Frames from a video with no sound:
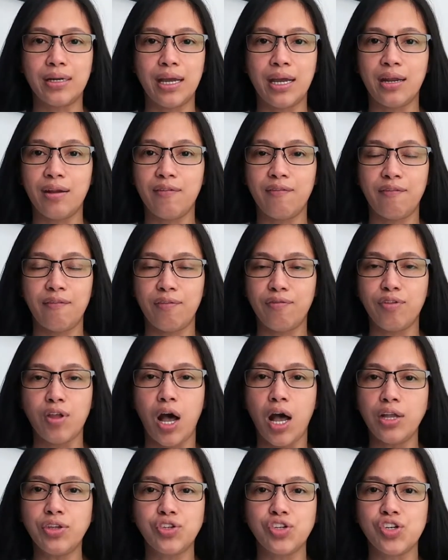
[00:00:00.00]
And if
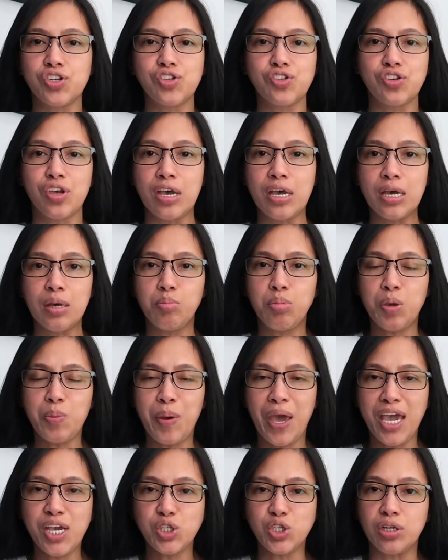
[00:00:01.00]
not, just be
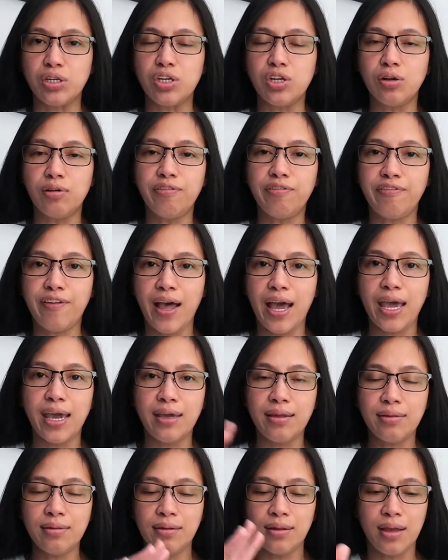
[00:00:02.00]
patient. You'll
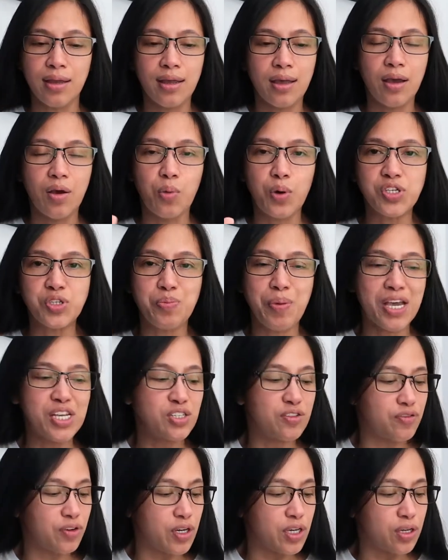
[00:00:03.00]
find what's
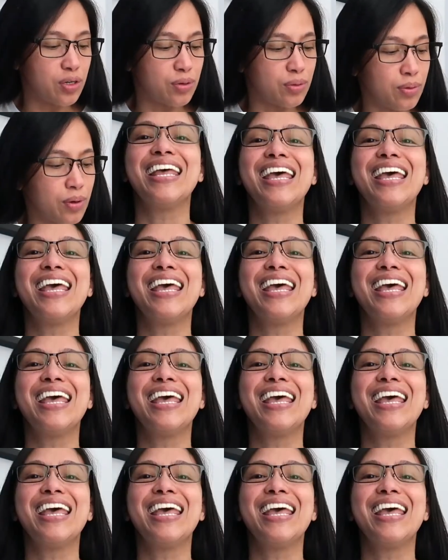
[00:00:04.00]
best for you.